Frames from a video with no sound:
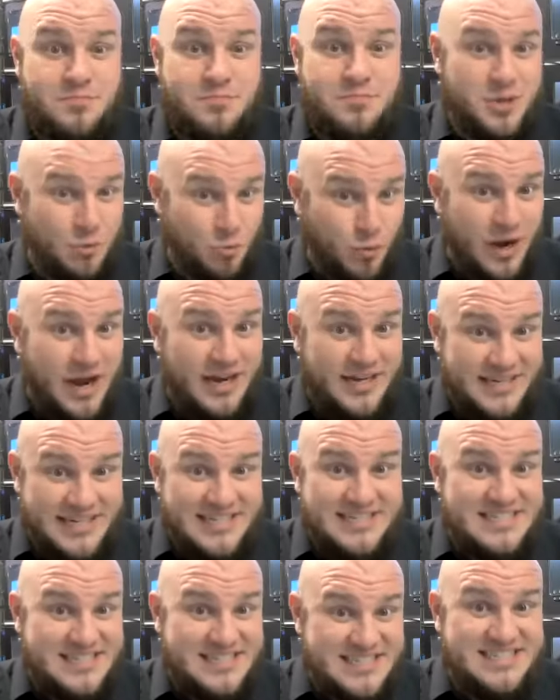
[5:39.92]
big rock
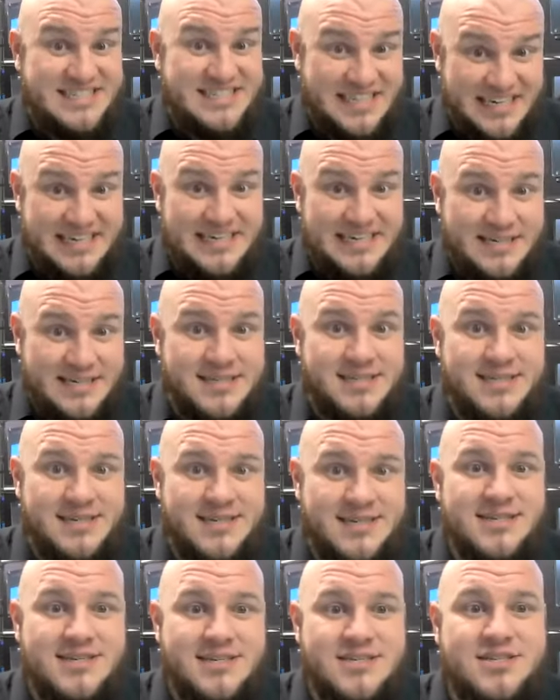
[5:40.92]
existing.
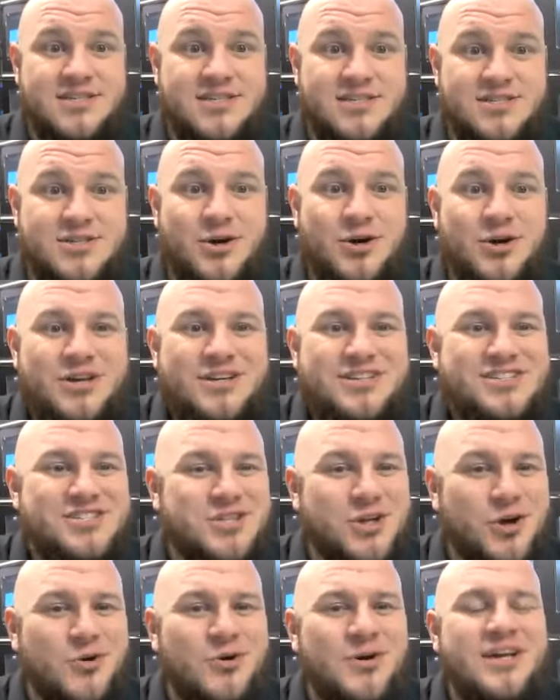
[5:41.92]

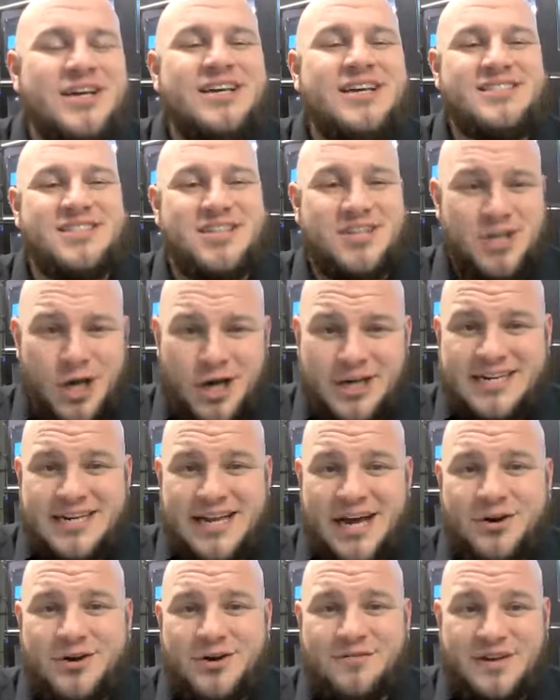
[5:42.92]
So to cut it
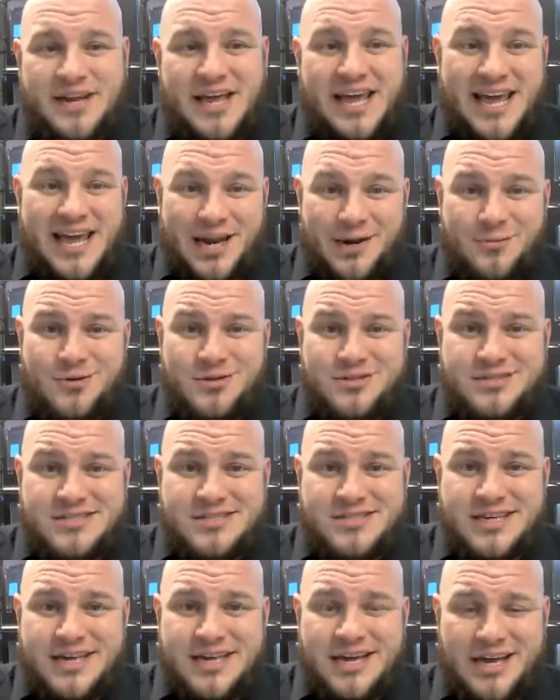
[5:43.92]
out of an
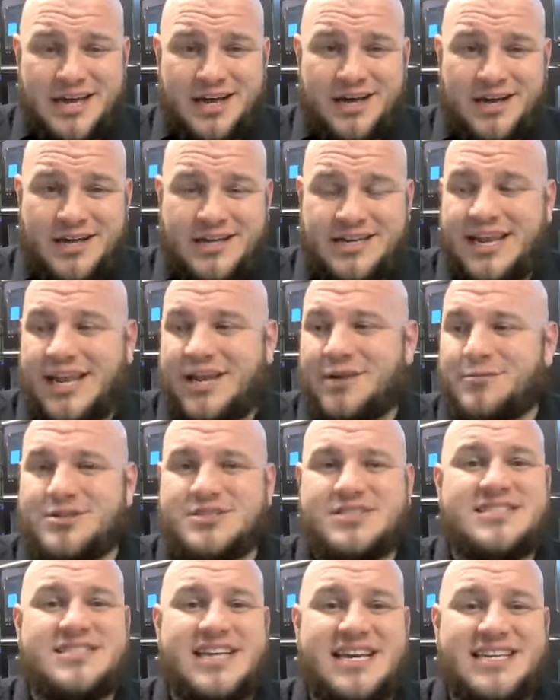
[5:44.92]
animal's
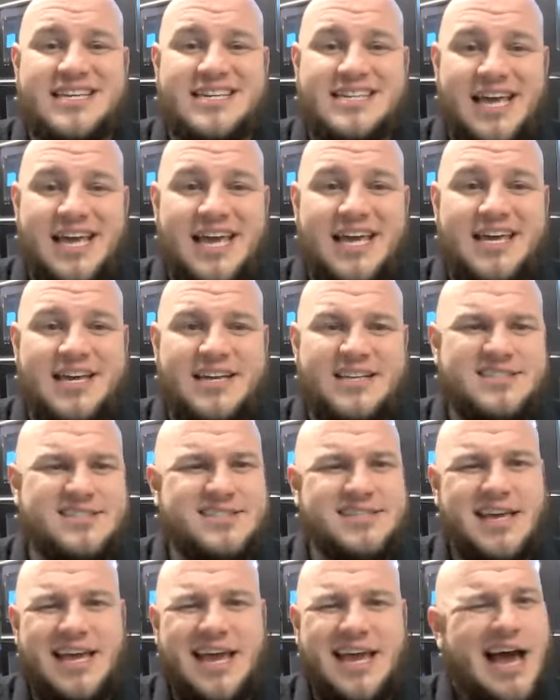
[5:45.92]
day to day and
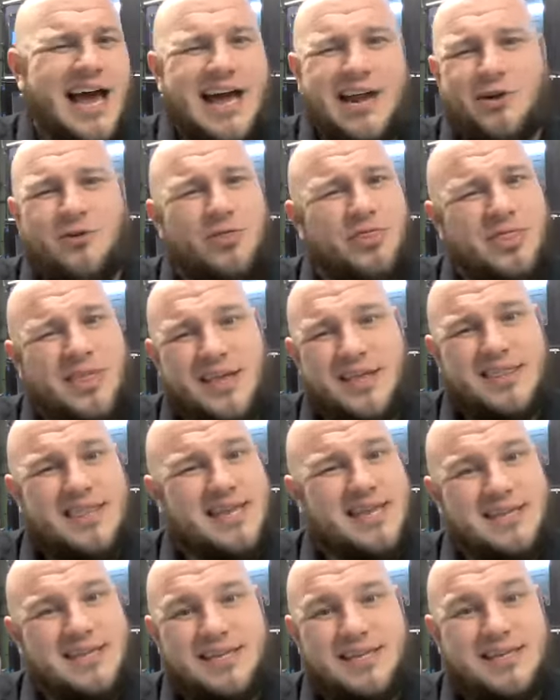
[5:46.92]
say I don't think
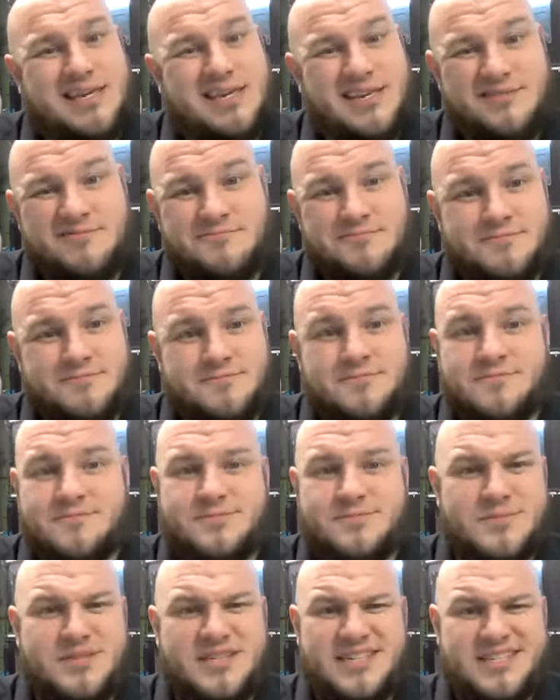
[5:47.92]
they need it
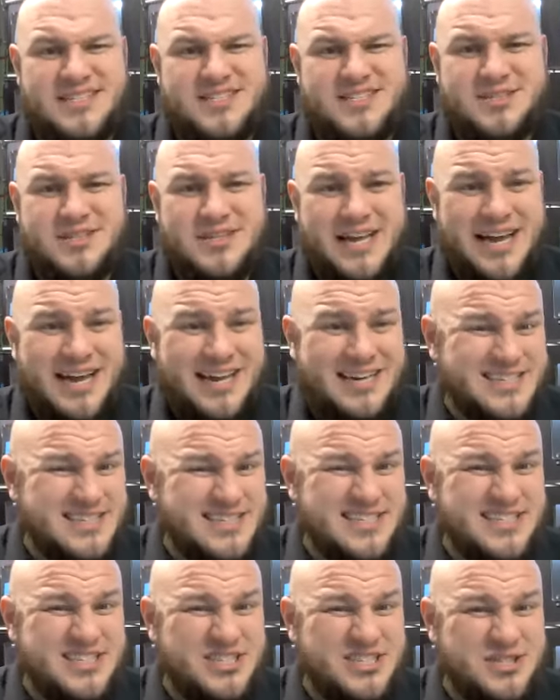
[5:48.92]
is
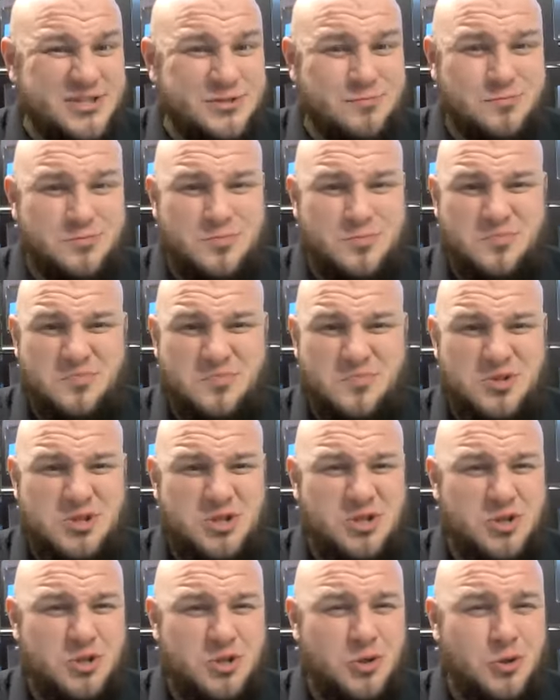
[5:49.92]
honestly just
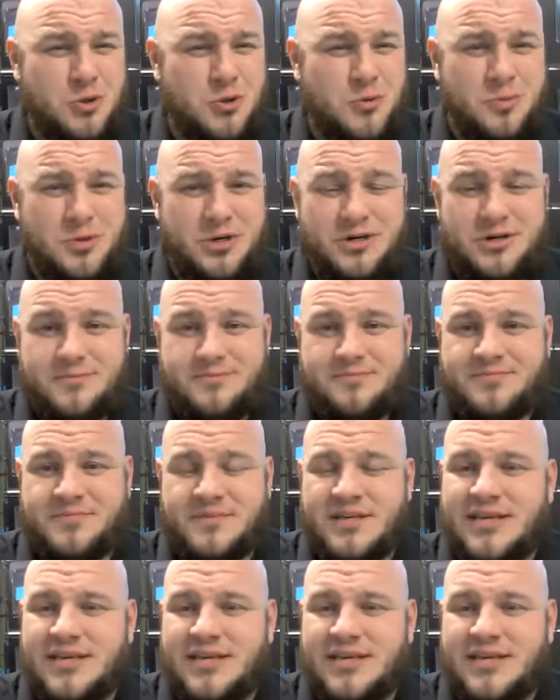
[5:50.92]
super.